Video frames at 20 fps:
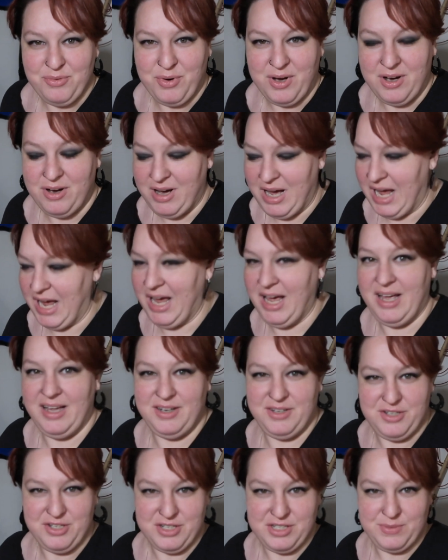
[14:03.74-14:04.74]
well,
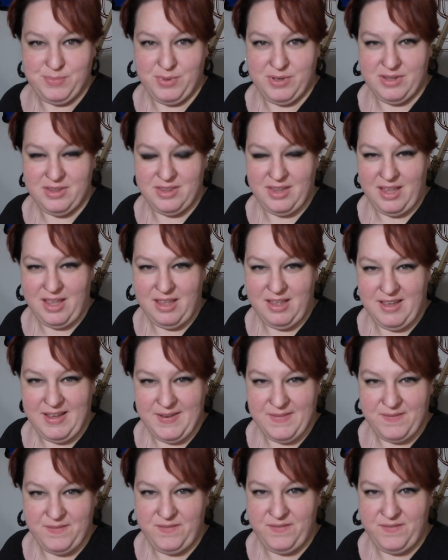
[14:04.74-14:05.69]
I just put the